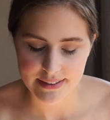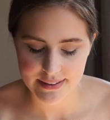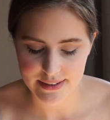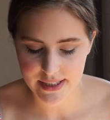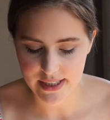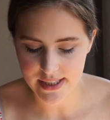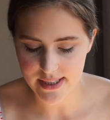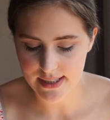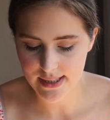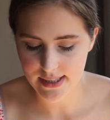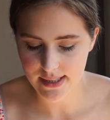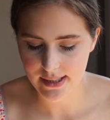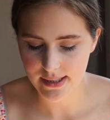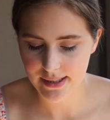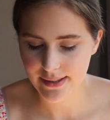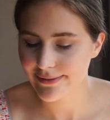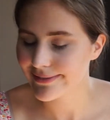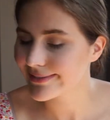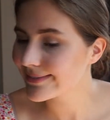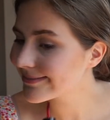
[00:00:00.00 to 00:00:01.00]
Just
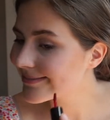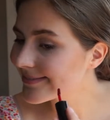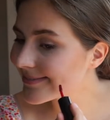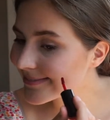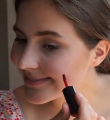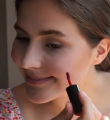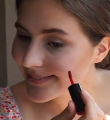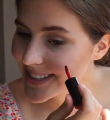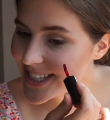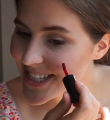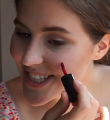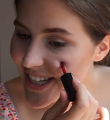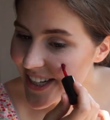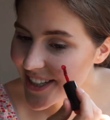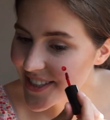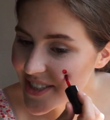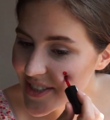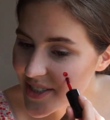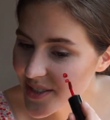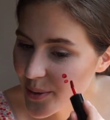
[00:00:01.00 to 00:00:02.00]

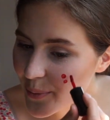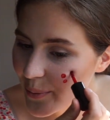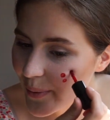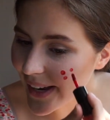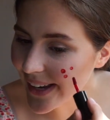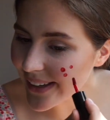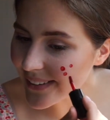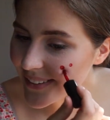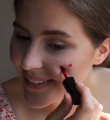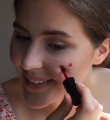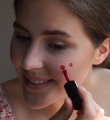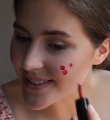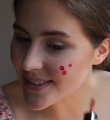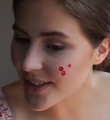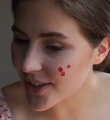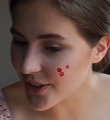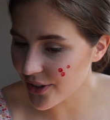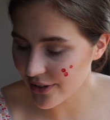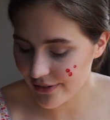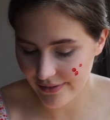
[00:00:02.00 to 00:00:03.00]
changes the way it looks
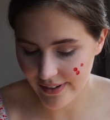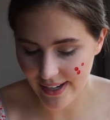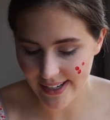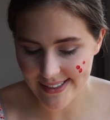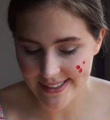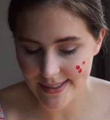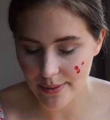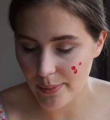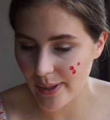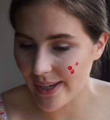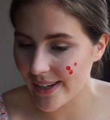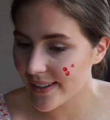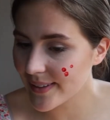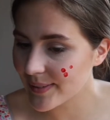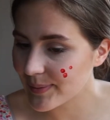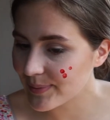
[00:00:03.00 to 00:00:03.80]
on your face a bit.